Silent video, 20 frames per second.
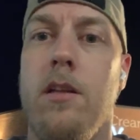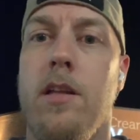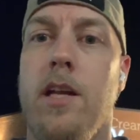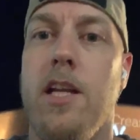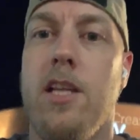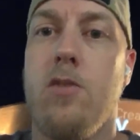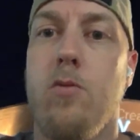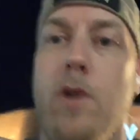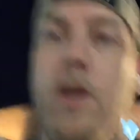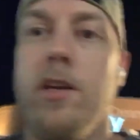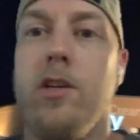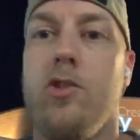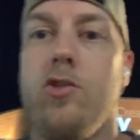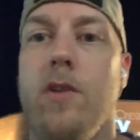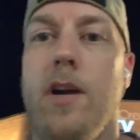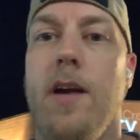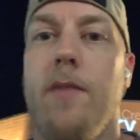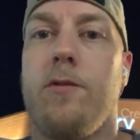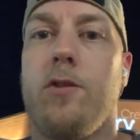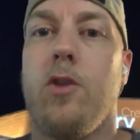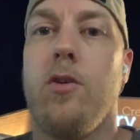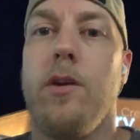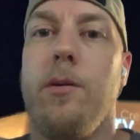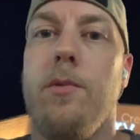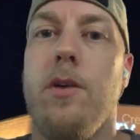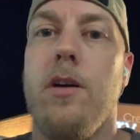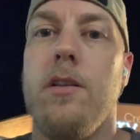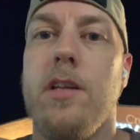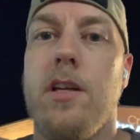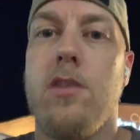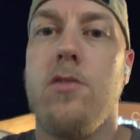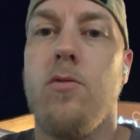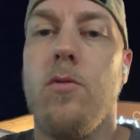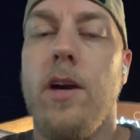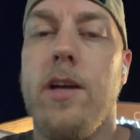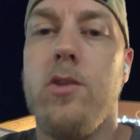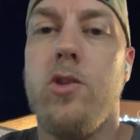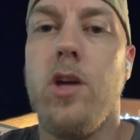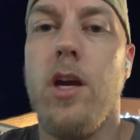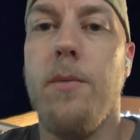That's why you draft Kareem Hunt. That's
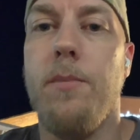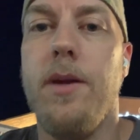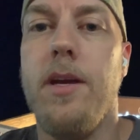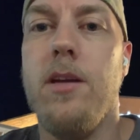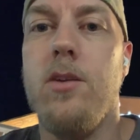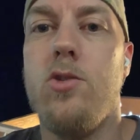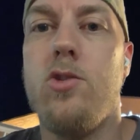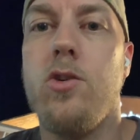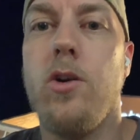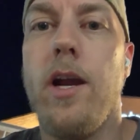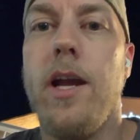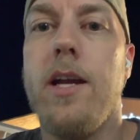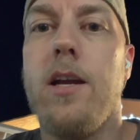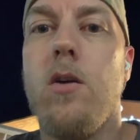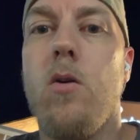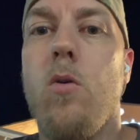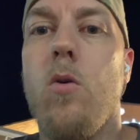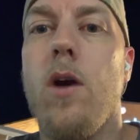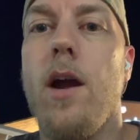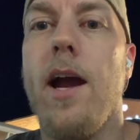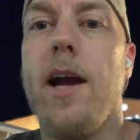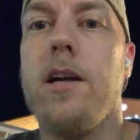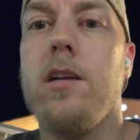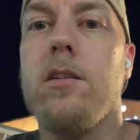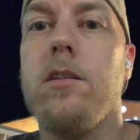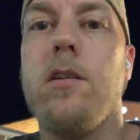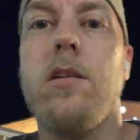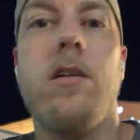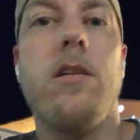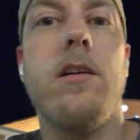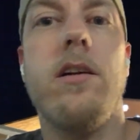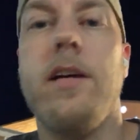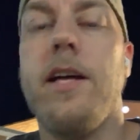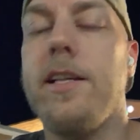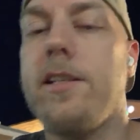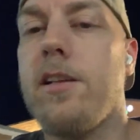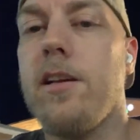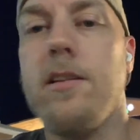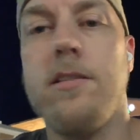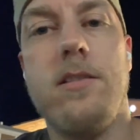right, JP. Drake or Eckler,
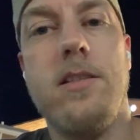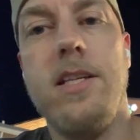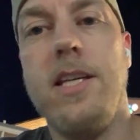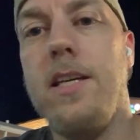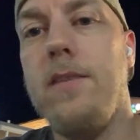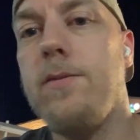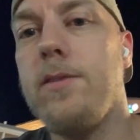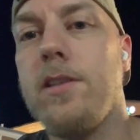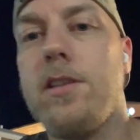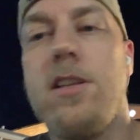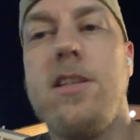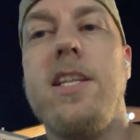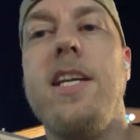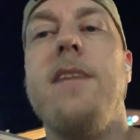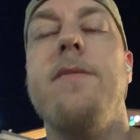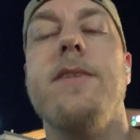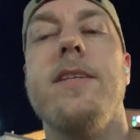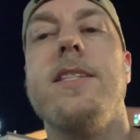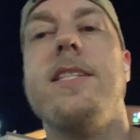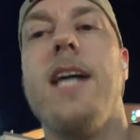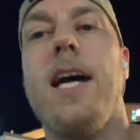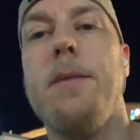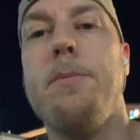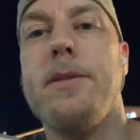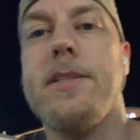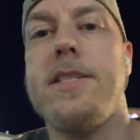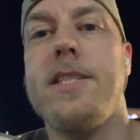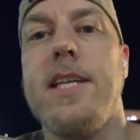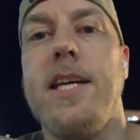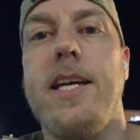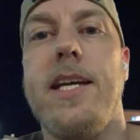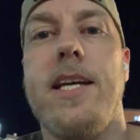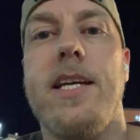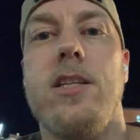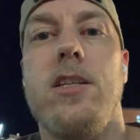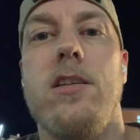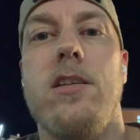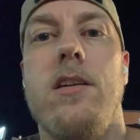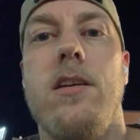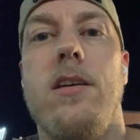that's an even Steven type of
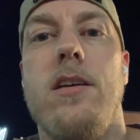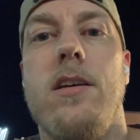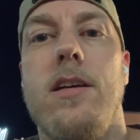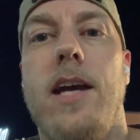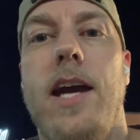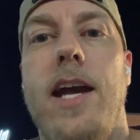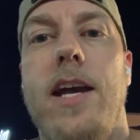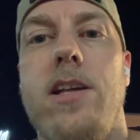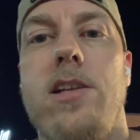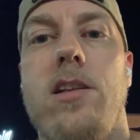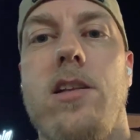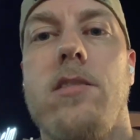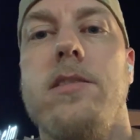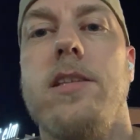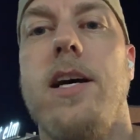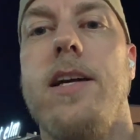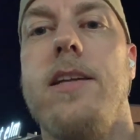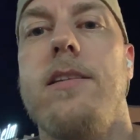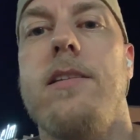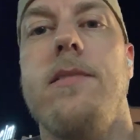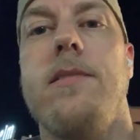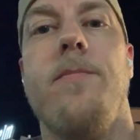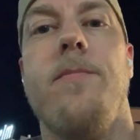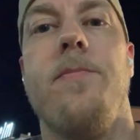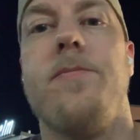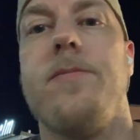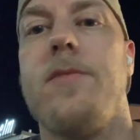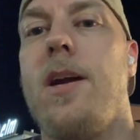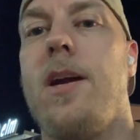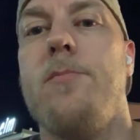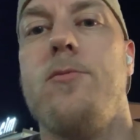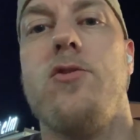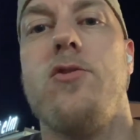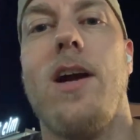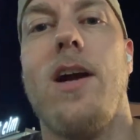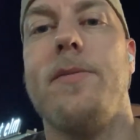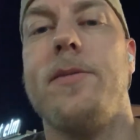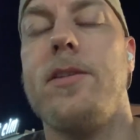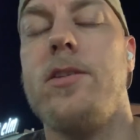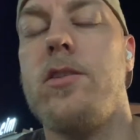thing. Hazelnut, I'm
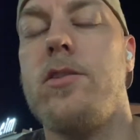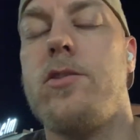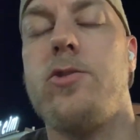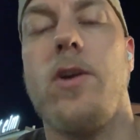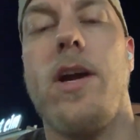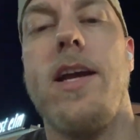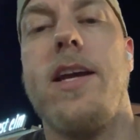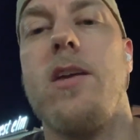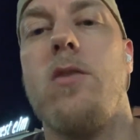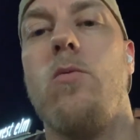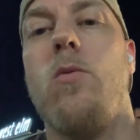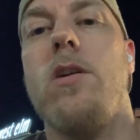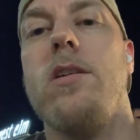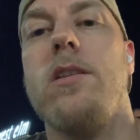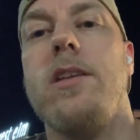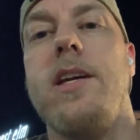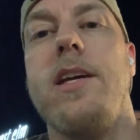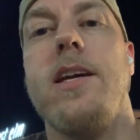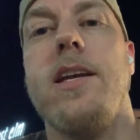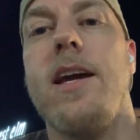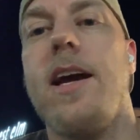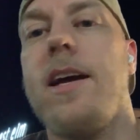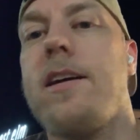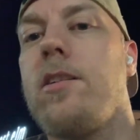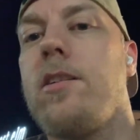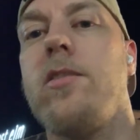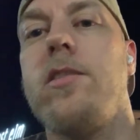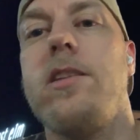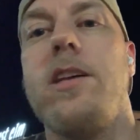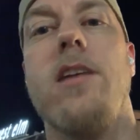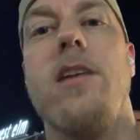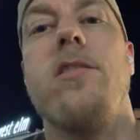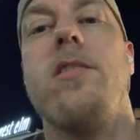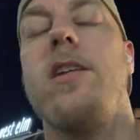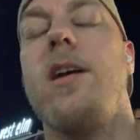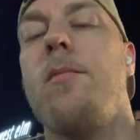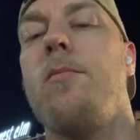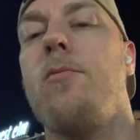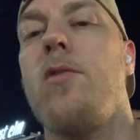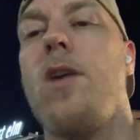drafting Drake in one league and Eckler in the other,
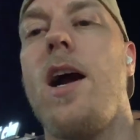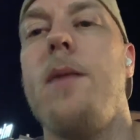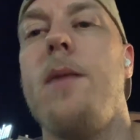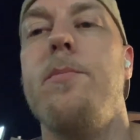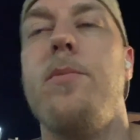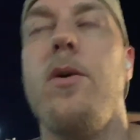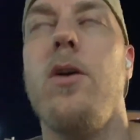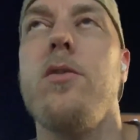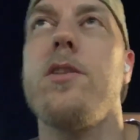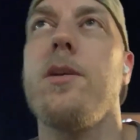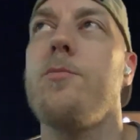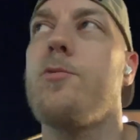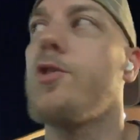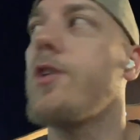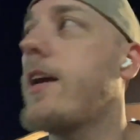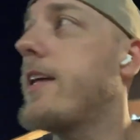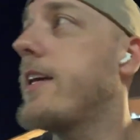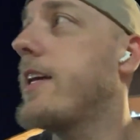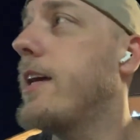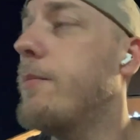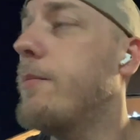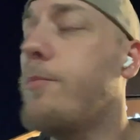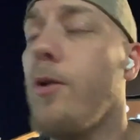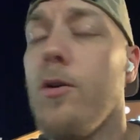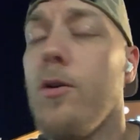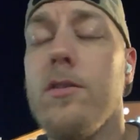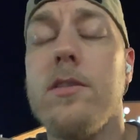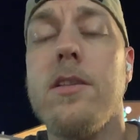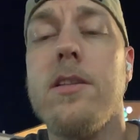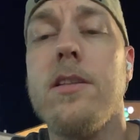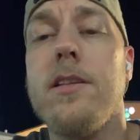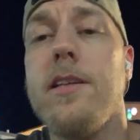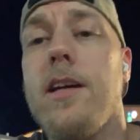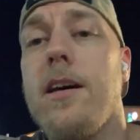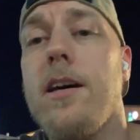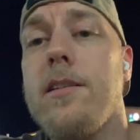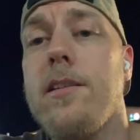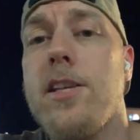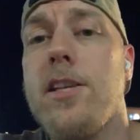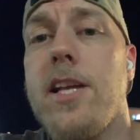and I'm riding both. I'm trying to get both
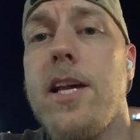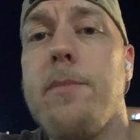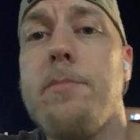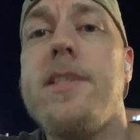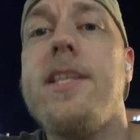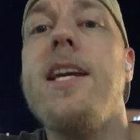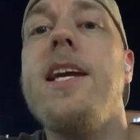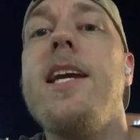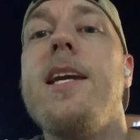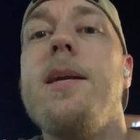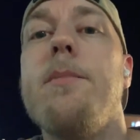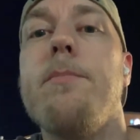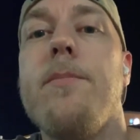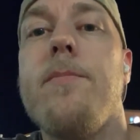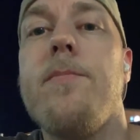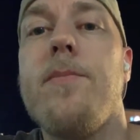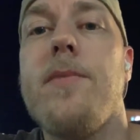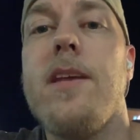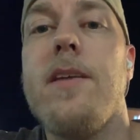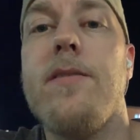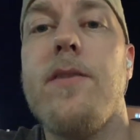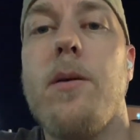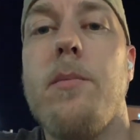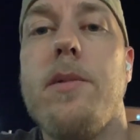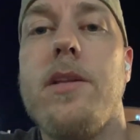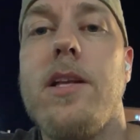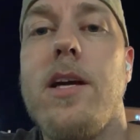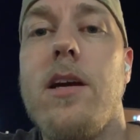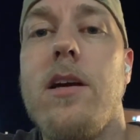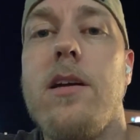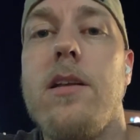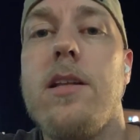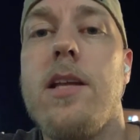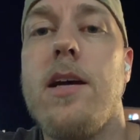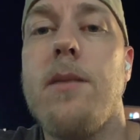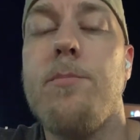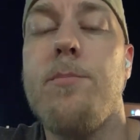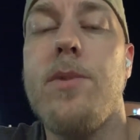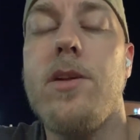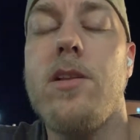on the same team if I'm in
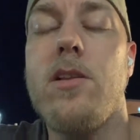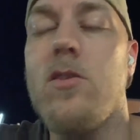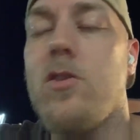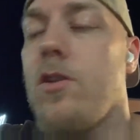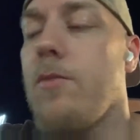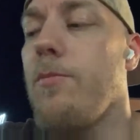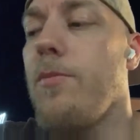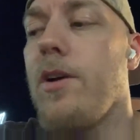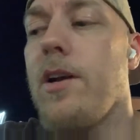that position.